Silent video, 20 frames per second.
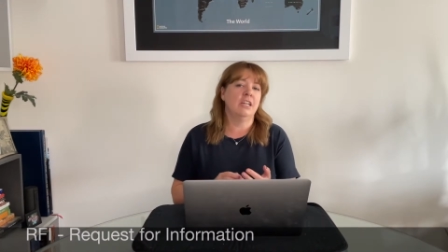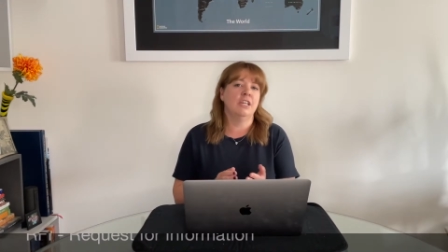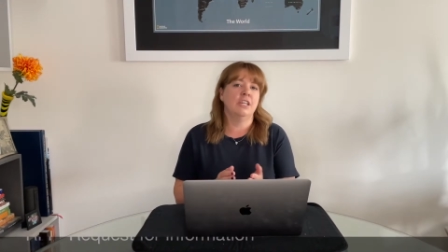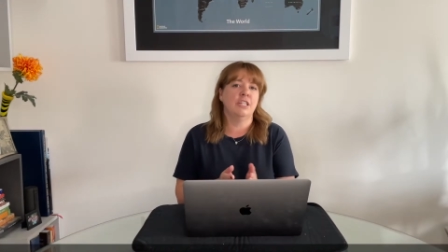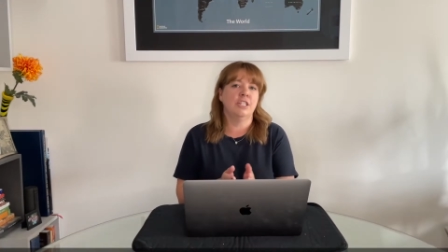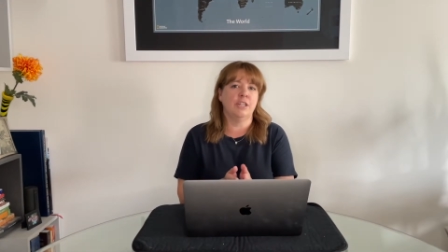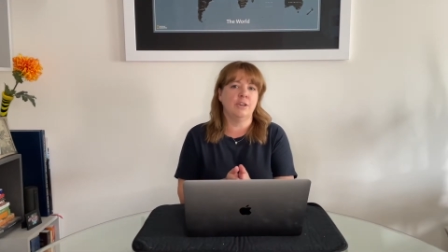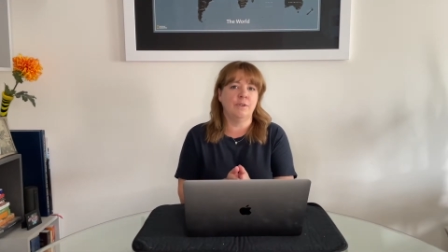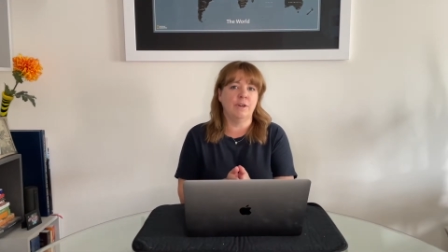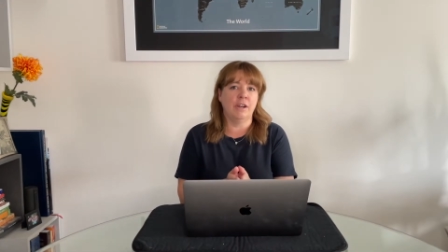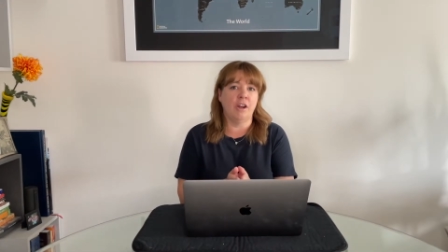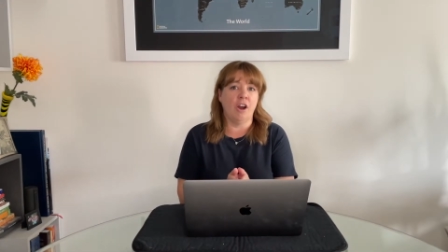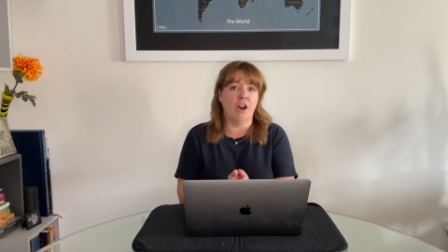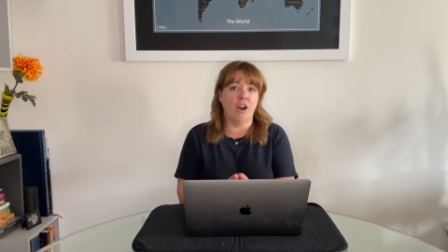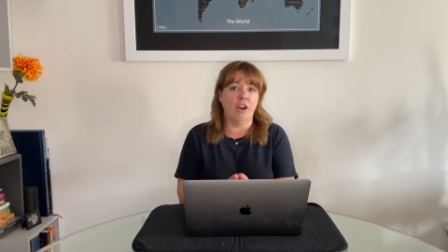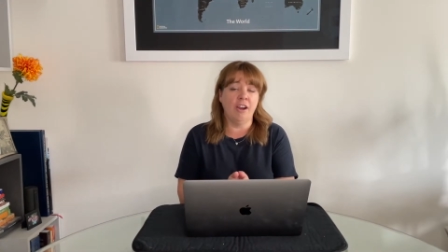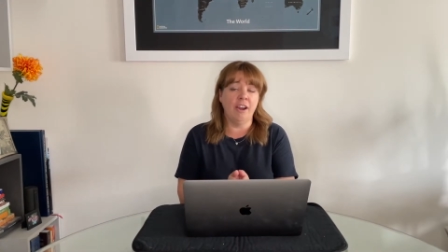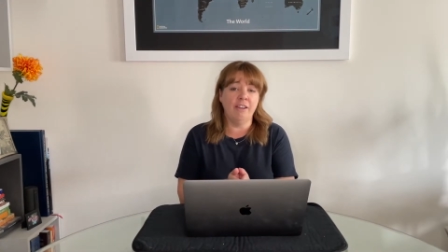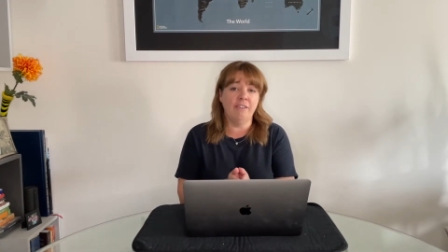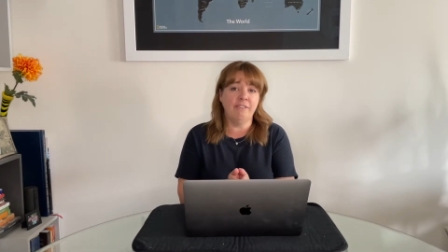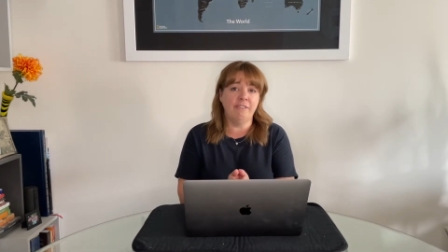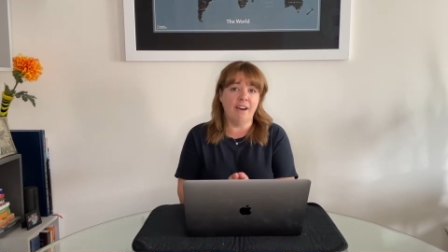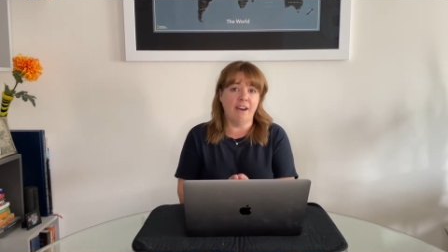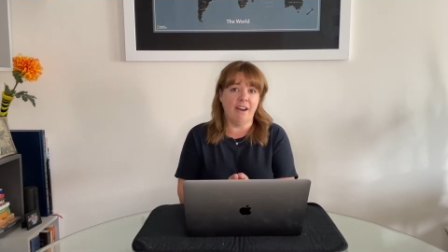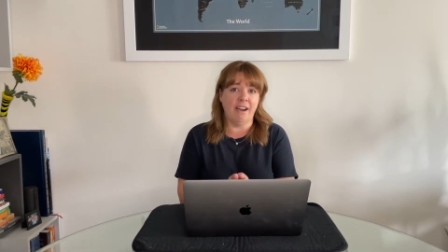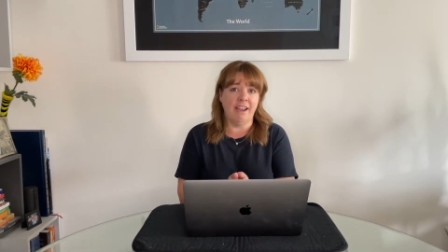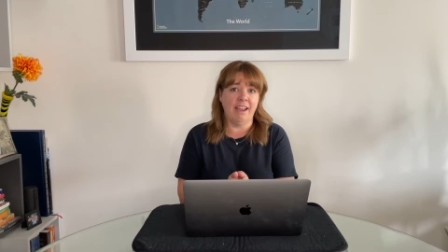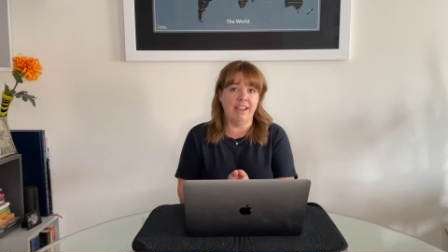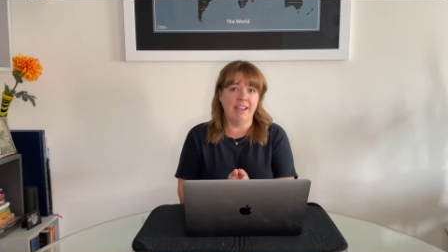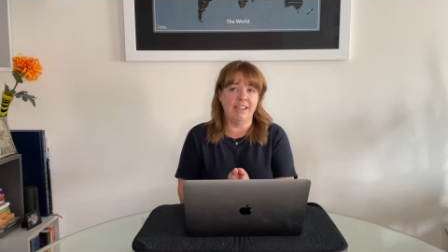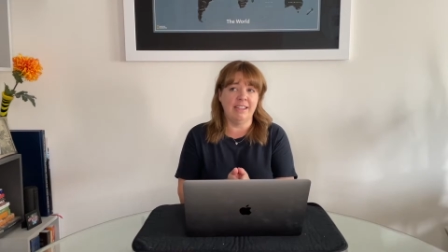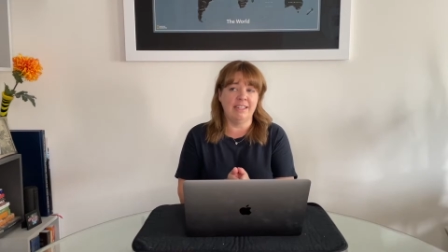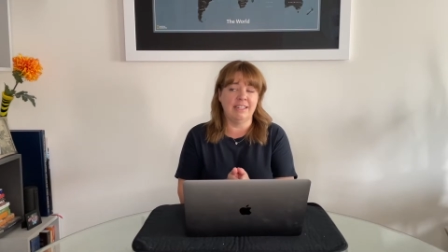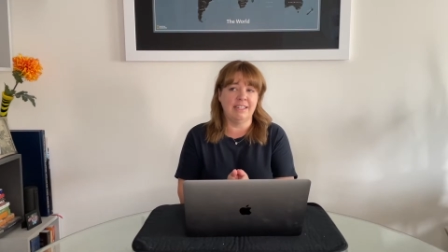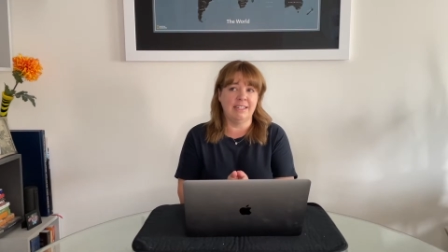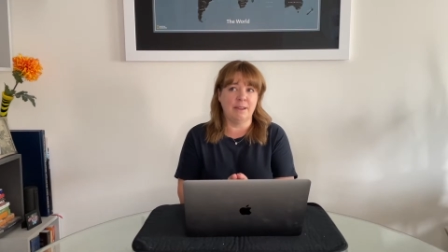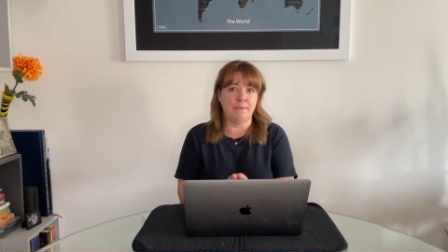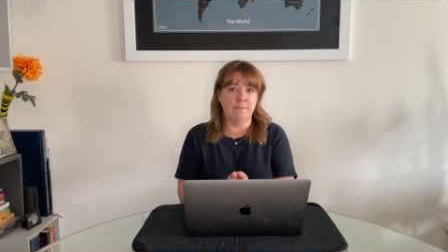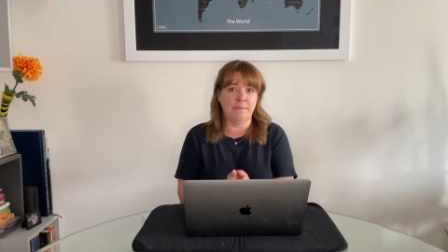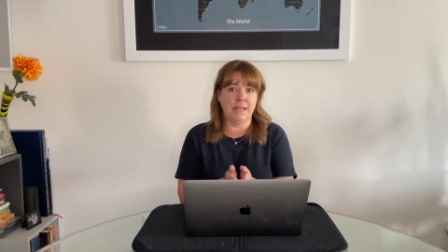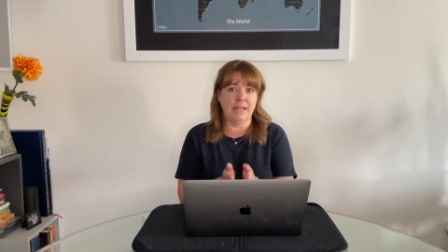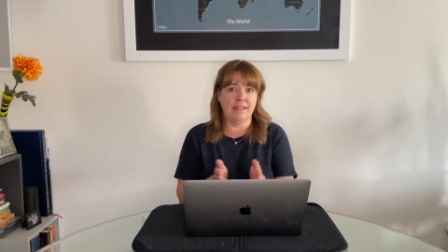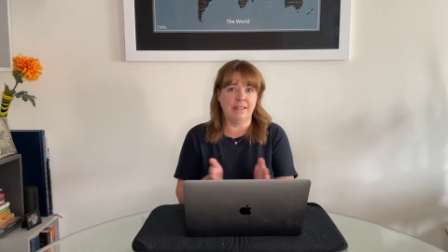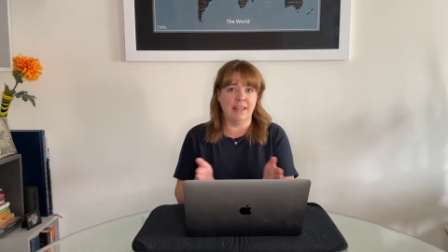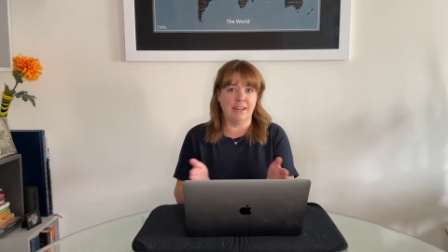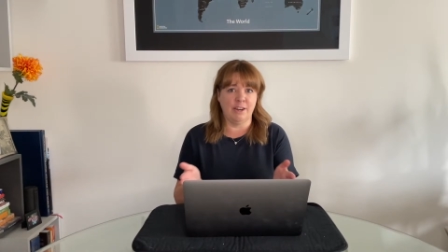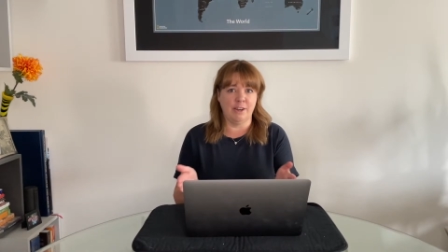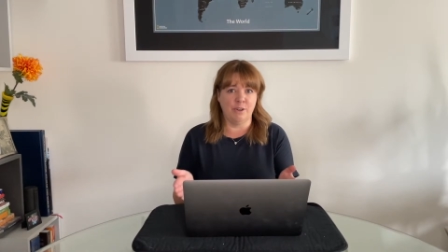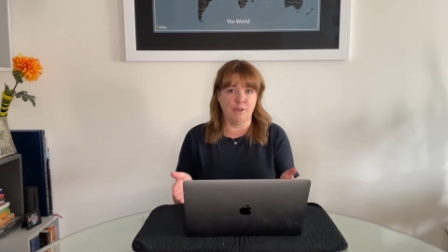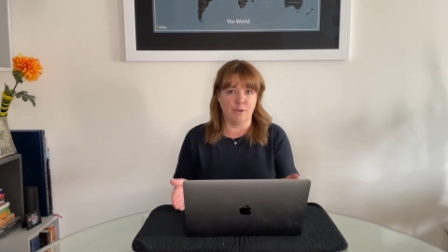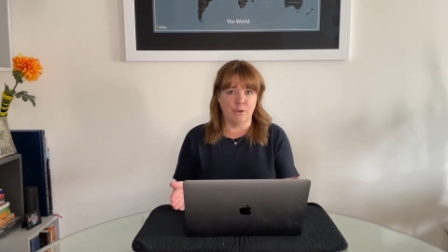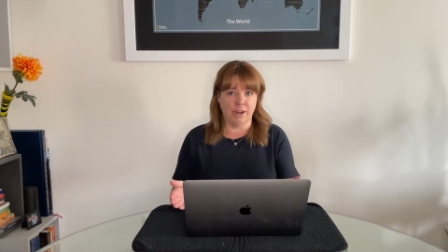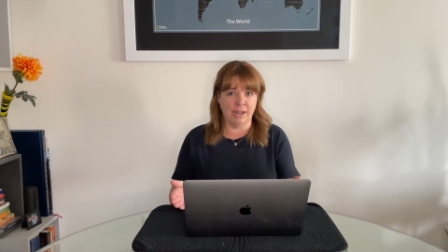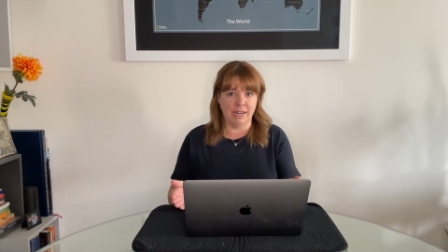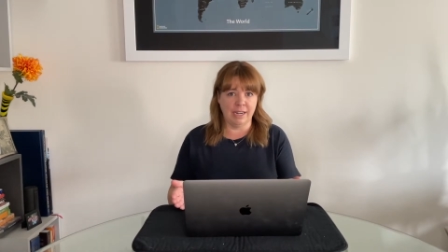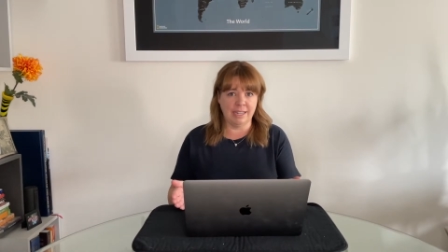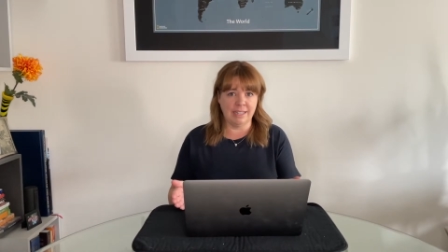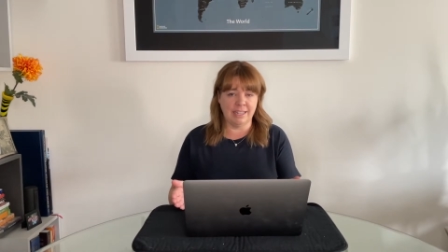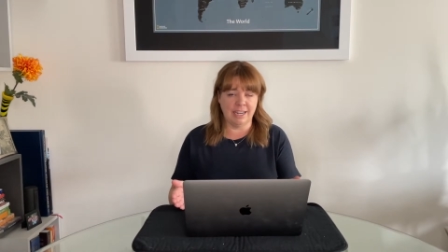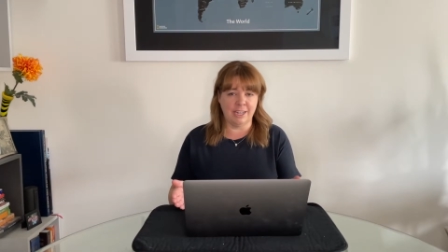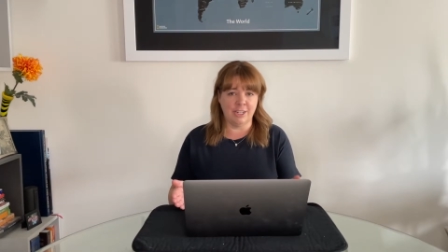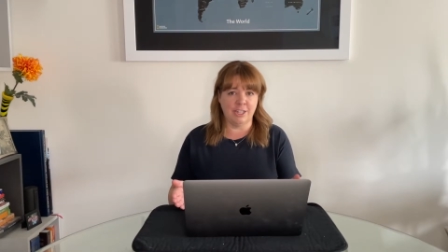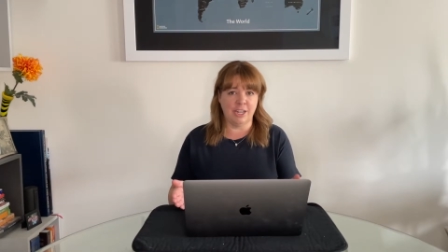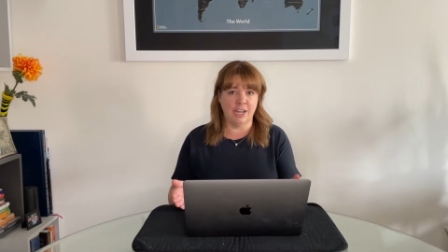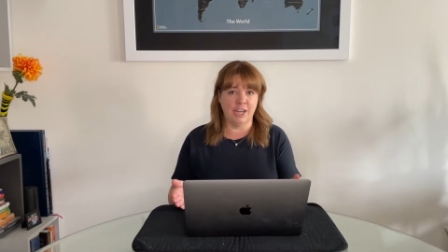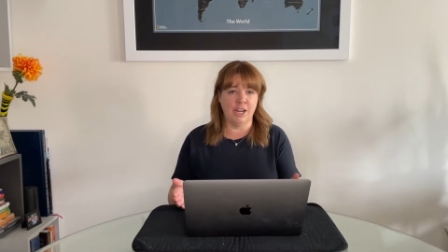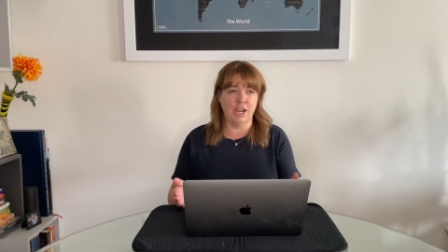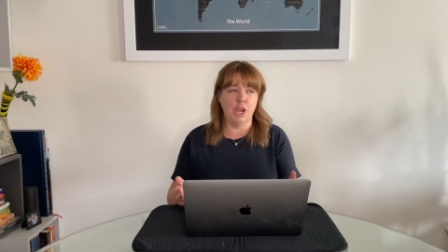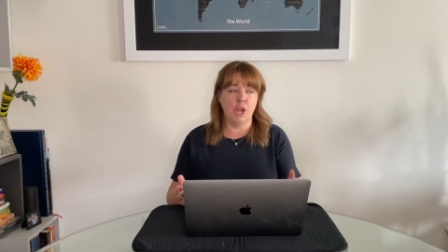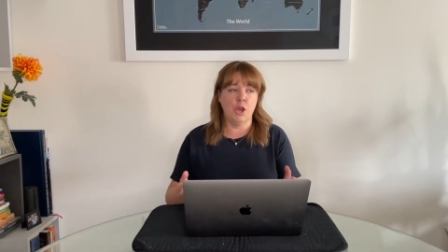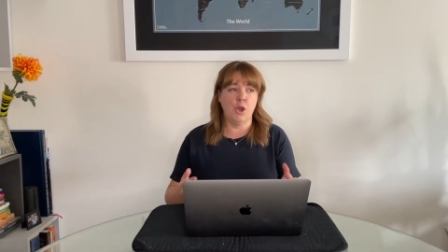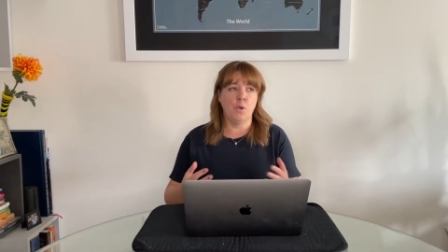So an RFI is something that an organization